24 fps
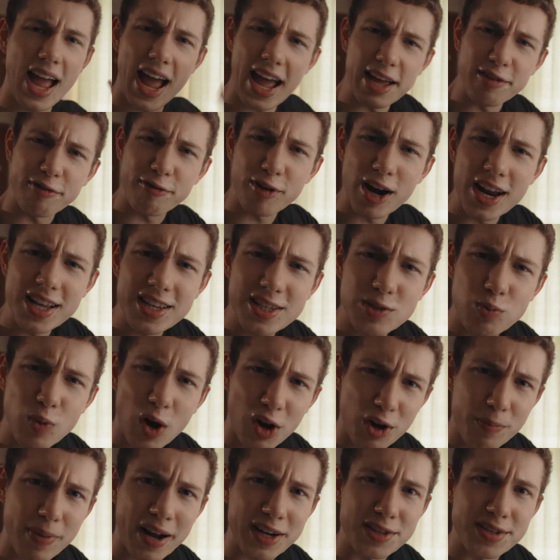Hey friends,
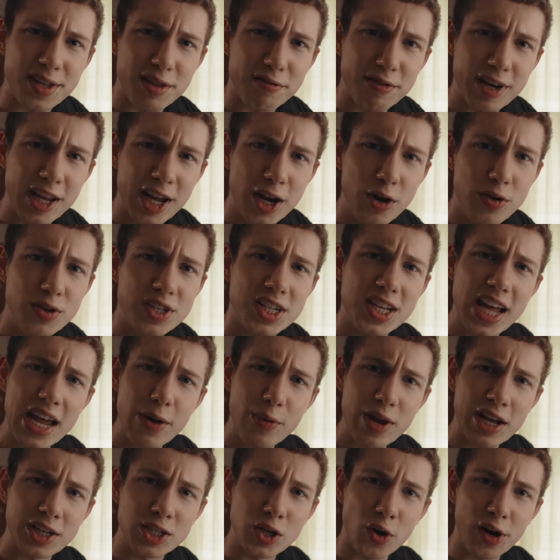welcome back to another video. Today we
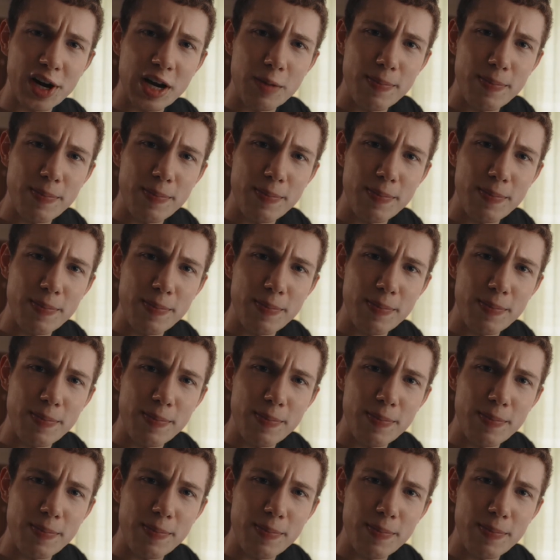are talking